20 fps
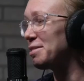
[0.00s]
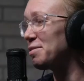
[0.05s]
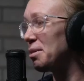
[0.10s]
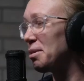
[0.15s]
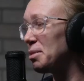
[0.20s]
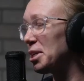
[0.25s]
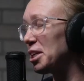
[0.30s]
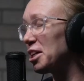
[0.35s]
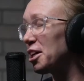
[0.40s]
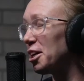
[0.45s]

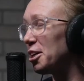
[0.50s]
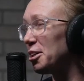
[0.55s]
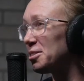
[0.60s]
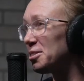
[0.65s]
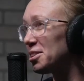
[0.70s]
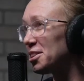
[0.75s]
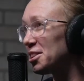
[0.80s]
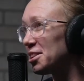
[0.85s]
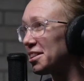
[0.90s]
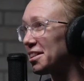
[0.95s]
from your
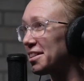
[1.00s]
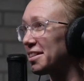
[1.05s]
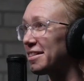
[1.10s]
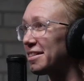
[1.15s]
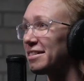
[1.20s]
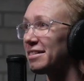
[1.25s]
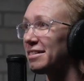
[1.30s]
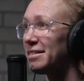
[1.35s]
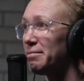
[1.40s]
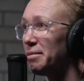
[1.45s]
coach.
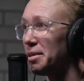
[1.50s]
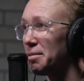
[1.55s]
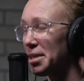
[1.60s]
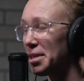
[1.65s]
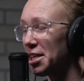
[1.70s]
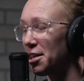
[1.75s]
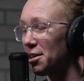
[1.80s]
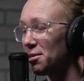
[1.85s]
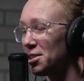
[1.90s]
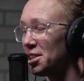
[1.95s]
going to be
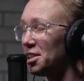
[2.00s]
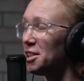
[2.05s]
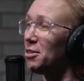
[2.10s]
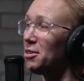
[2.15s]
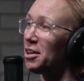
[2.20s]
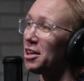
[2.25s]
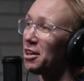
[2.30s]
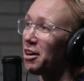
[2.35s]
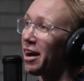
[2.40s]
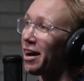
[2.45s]
coaching you
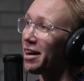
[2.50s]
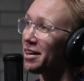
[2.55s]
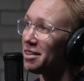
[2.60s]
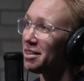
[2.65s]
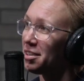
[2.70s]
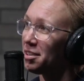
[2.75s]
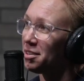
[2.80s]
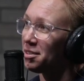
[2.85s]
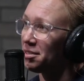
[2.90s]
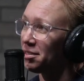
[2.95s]
on your
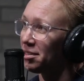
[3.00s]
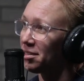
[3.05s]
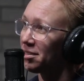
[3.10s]
attitude.